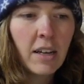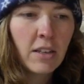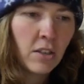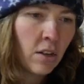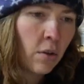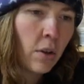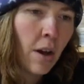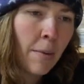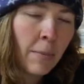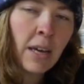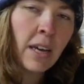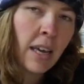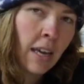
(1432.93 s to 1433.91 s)
so I
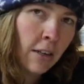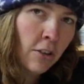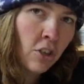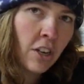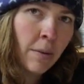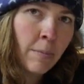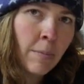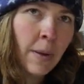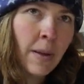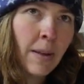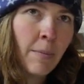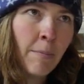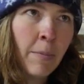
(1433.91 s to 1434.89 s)
mean, it can ship
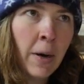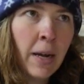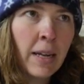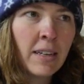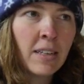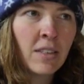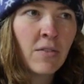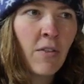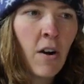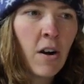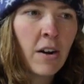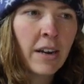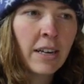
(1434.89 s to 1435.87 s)
but as
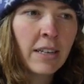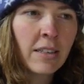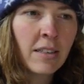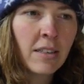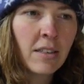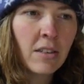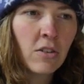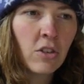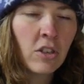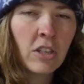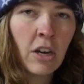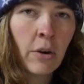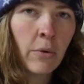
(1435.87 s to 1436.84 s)
far as
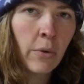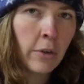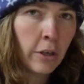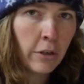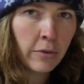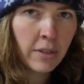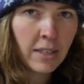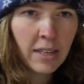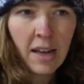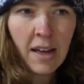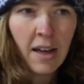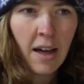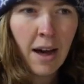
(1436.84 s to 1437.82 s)
just general use
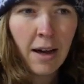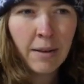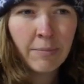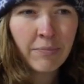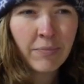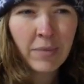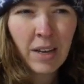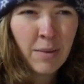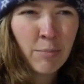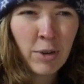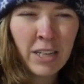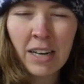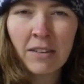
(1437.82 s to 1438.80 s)
um, a
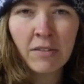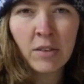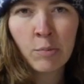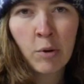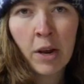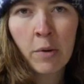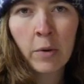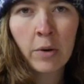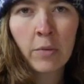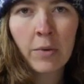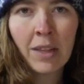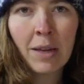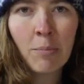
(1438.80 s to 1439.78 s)
protective spray wouldn't
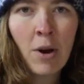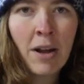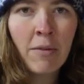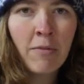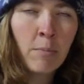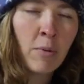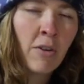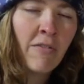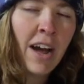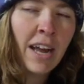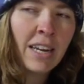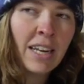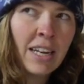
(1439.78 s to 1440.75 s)
really pro
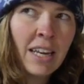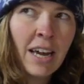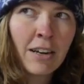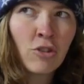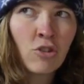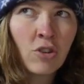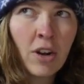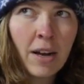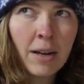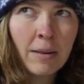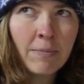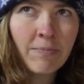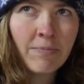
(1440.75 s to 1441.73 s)
provide any
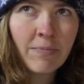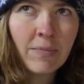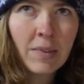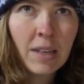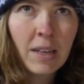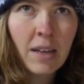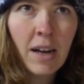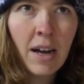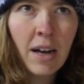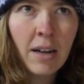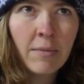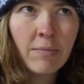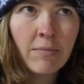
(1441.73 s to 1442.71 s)
extra
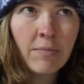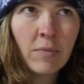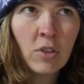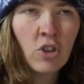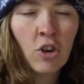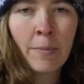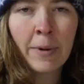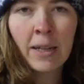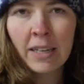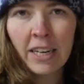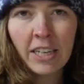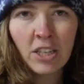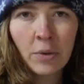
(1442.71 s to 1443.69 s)
uh,
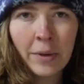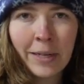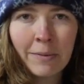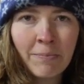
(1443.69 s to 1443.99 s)
durability to it.